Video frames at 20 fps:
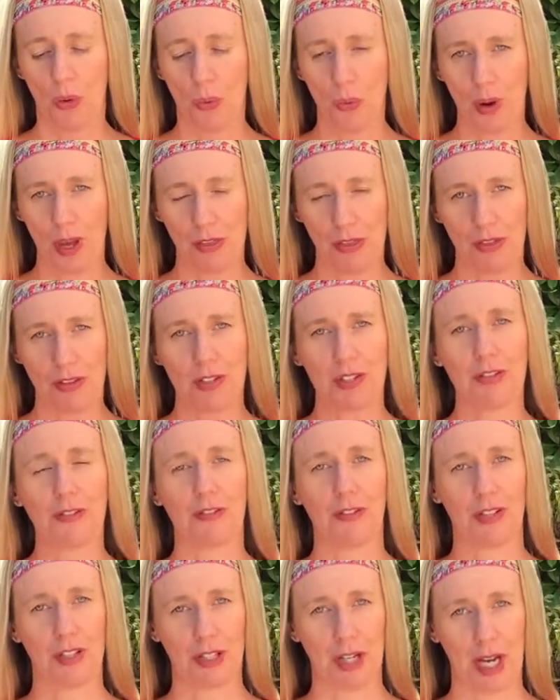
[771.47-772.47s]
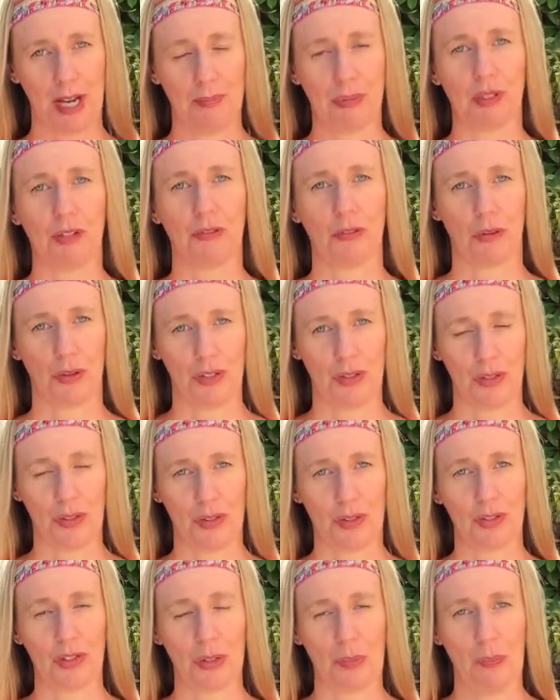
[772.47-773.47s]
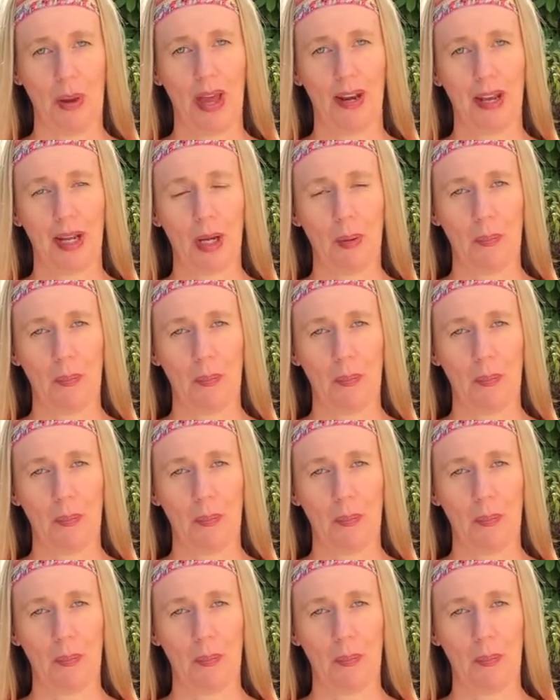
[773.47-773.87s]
with different types of crystals depending